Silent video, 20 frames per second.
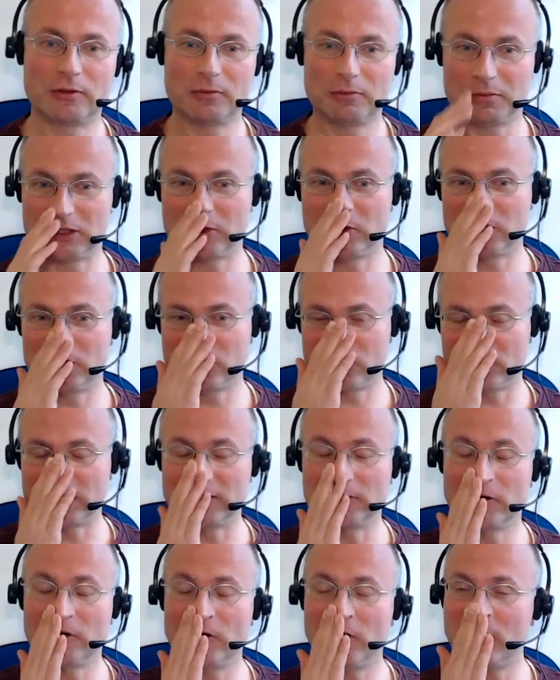because the
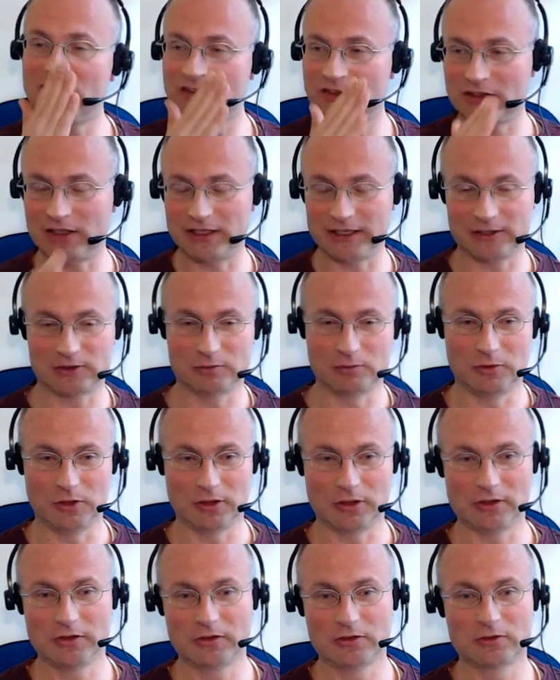early selection
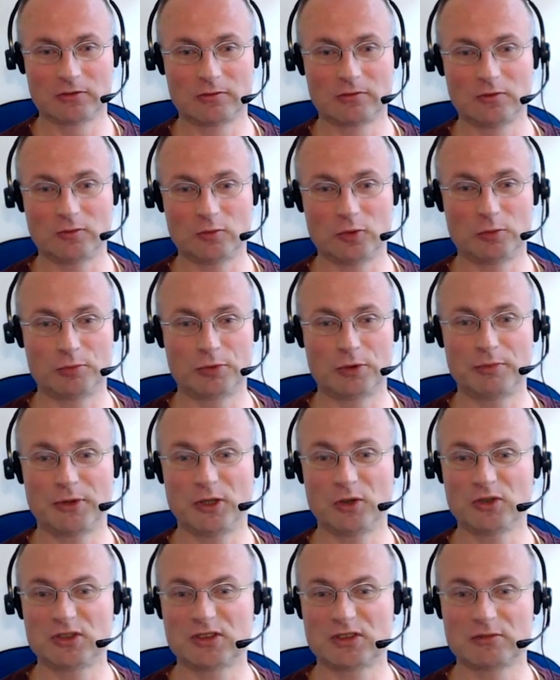models would
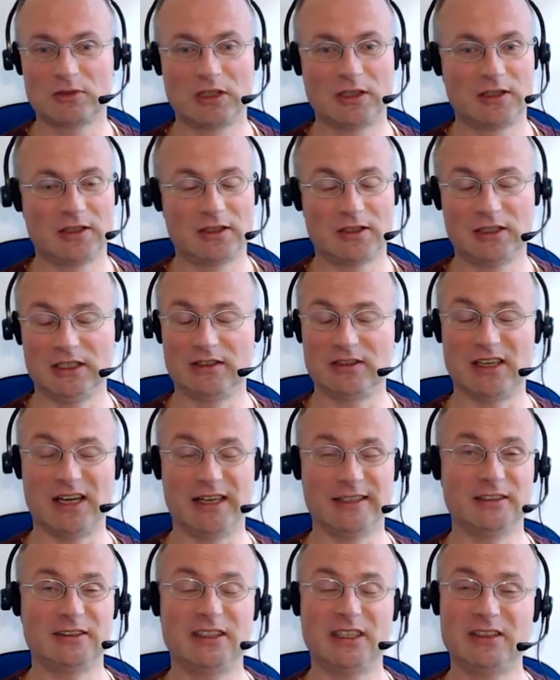propose it's
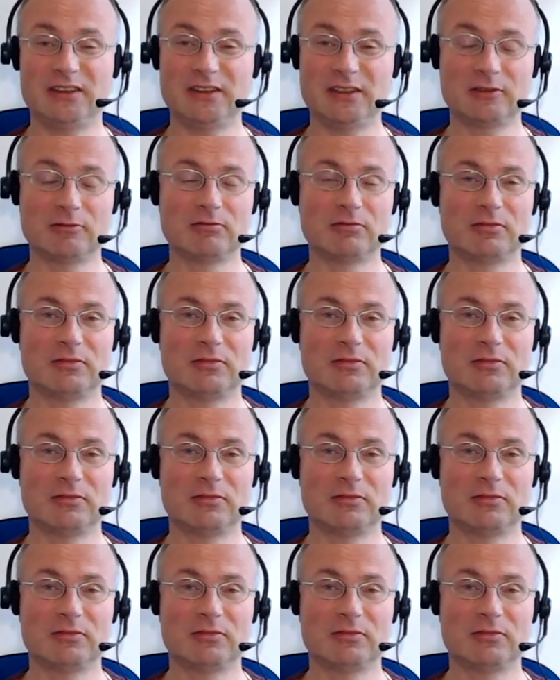unattended,